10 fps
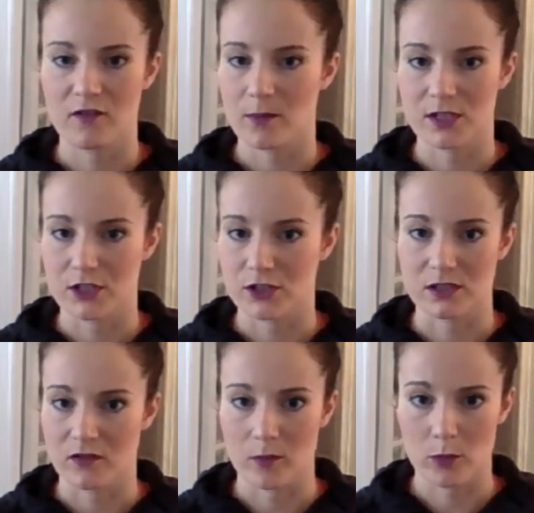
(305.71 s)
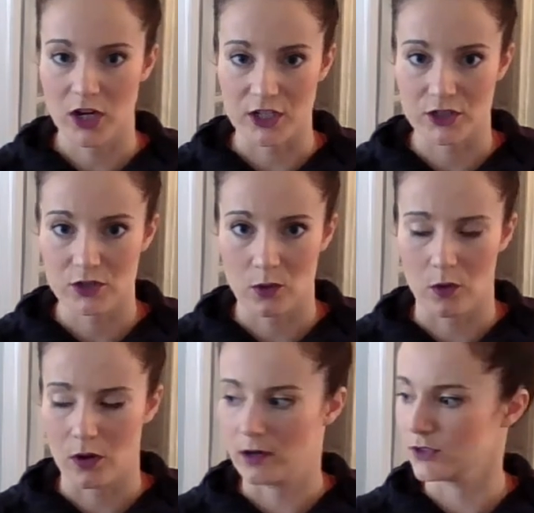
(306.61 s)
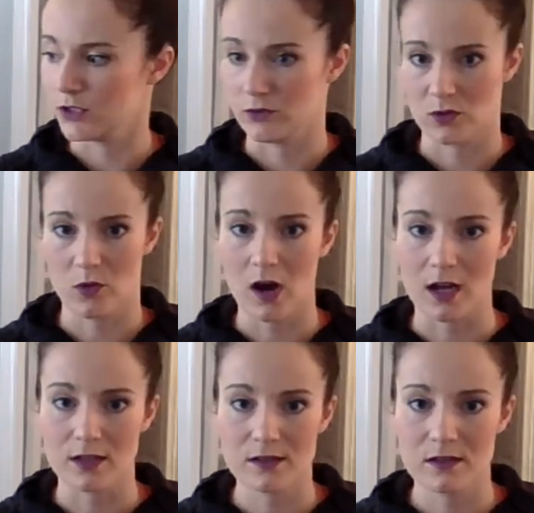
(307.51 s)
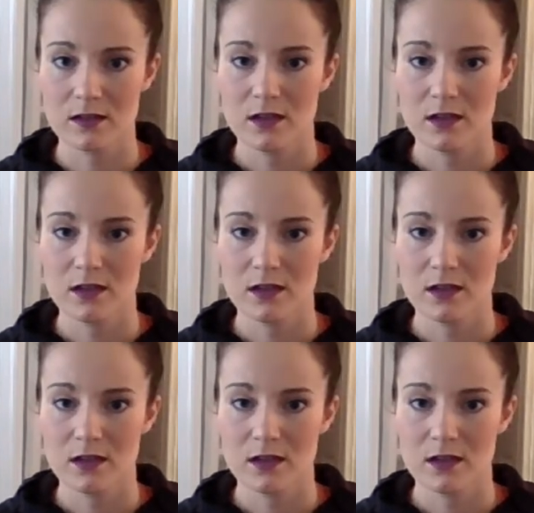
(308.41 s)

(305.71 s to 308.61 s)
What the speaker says: repetitions of a bridge or 2 squats.